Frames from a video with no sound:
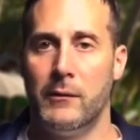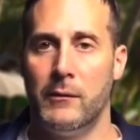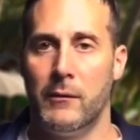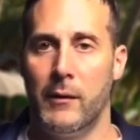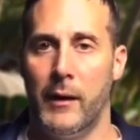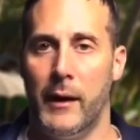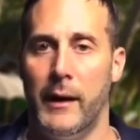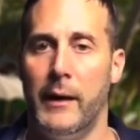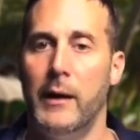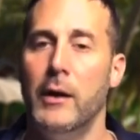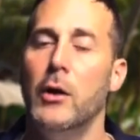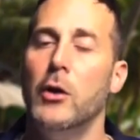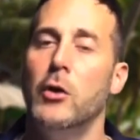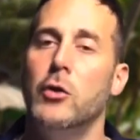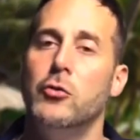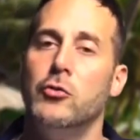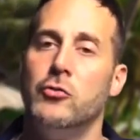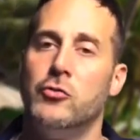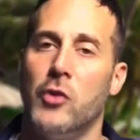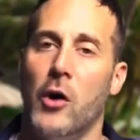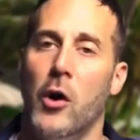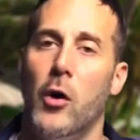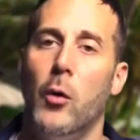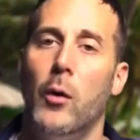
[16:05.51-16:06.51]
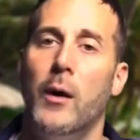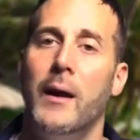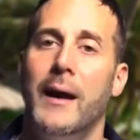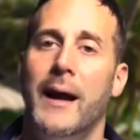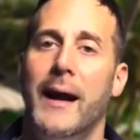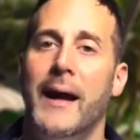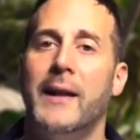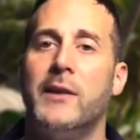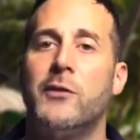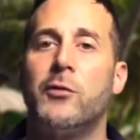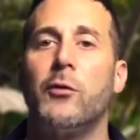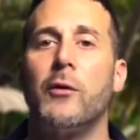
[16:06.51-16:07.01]
Right? So
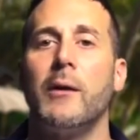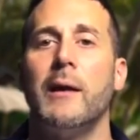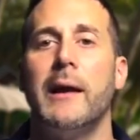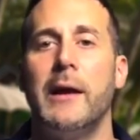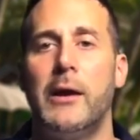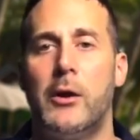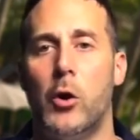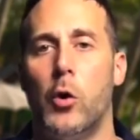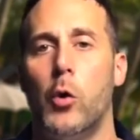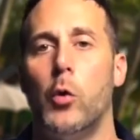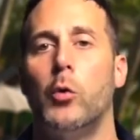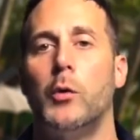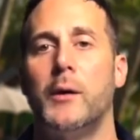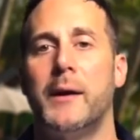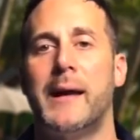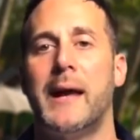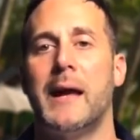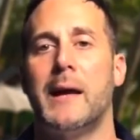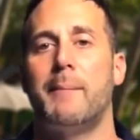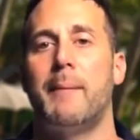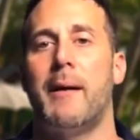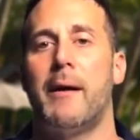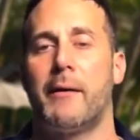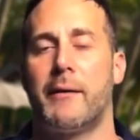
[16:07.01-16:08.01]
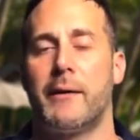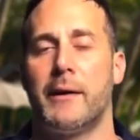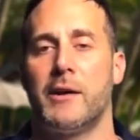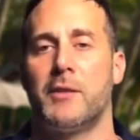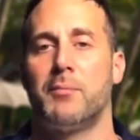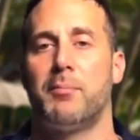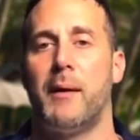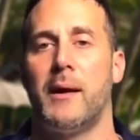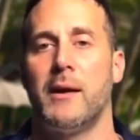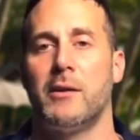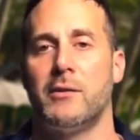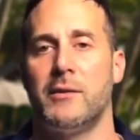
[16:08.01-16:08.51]
it's really cool to get American
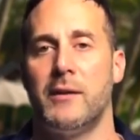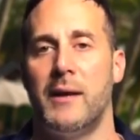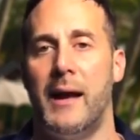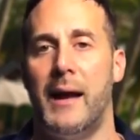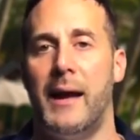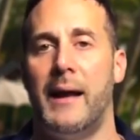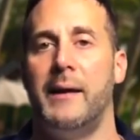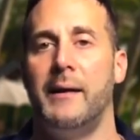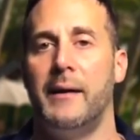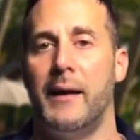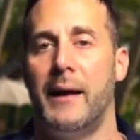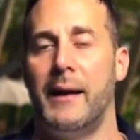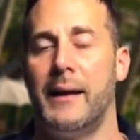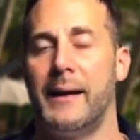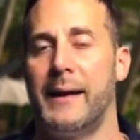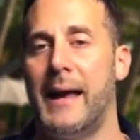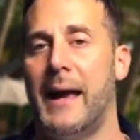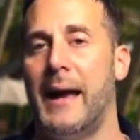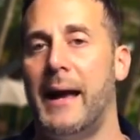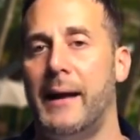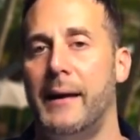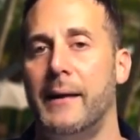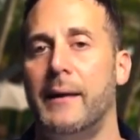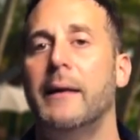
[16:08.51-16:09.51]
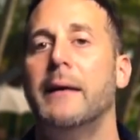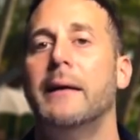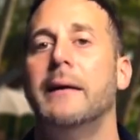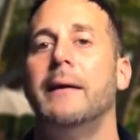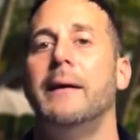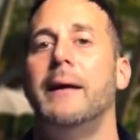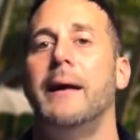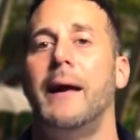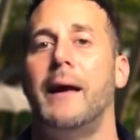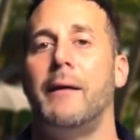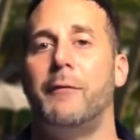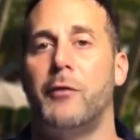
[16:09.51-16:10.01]
Express. And again,
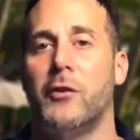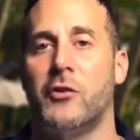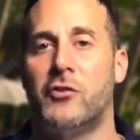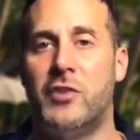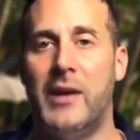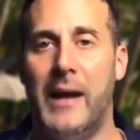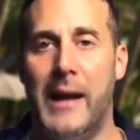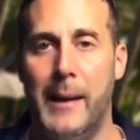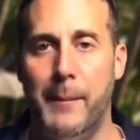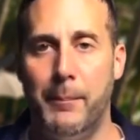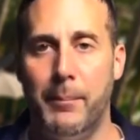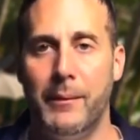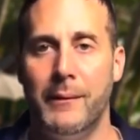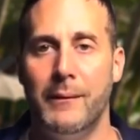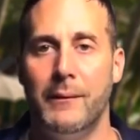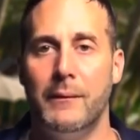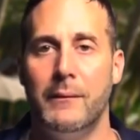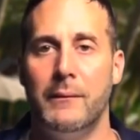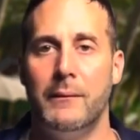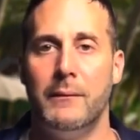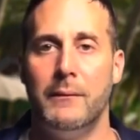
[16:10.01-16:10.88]
if you're cheap,